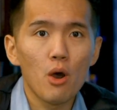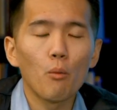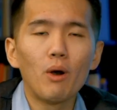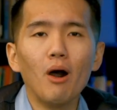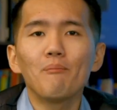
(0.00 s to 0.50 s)

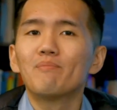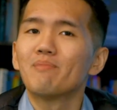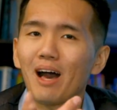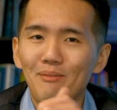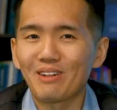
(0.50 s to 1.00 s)
Well,
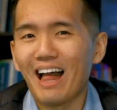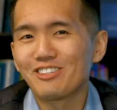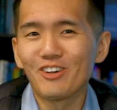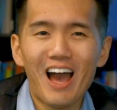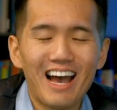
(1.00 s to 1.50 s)
I'm
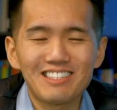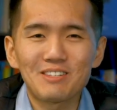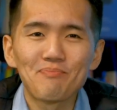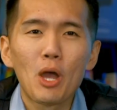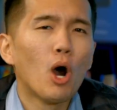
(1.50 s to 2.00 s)
glad you
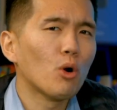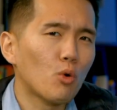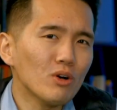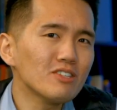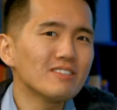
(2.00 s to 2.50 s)
asked.
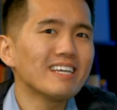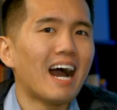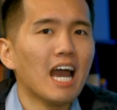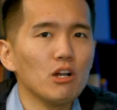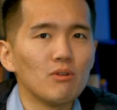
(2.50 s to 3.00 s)
According to the
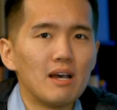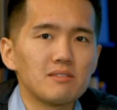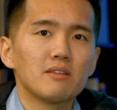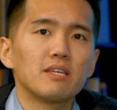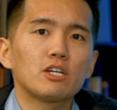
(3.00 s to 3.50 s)

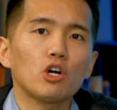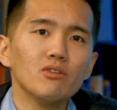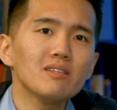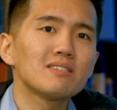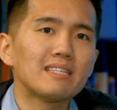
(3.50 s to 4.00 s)
IRS, the
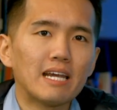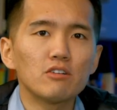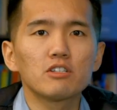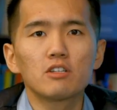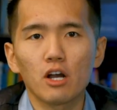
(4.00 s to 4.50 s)
current
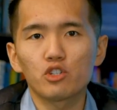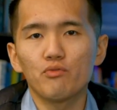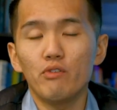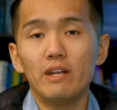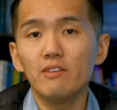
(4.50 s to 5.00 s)
standard deduction
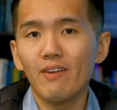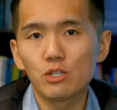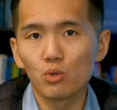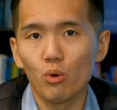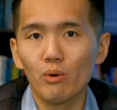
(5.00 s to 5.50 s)
for
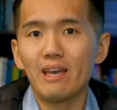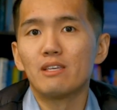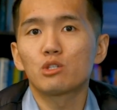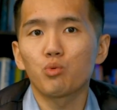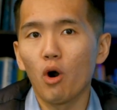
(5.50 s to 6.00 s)
individual
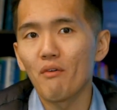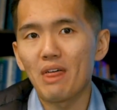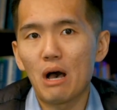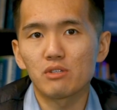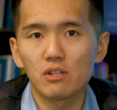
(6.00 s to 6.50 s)
is
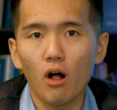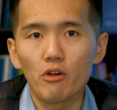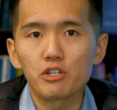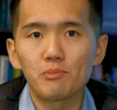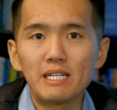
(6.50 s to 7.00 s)

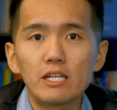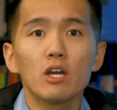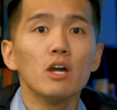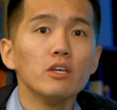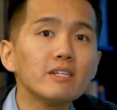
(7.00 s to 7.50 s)
$12,000, meaning
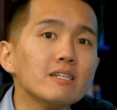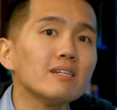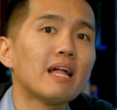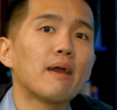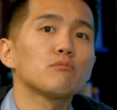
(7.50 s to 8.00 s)
you can
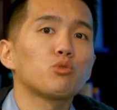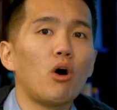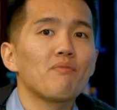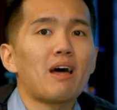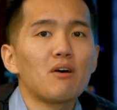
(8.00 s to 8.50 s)
claim
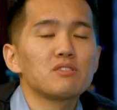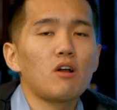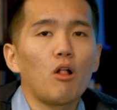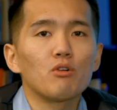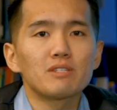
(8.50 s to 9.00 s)

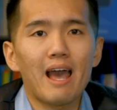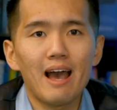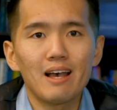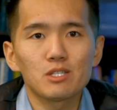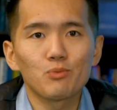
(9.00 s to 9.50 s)
$12,000 as,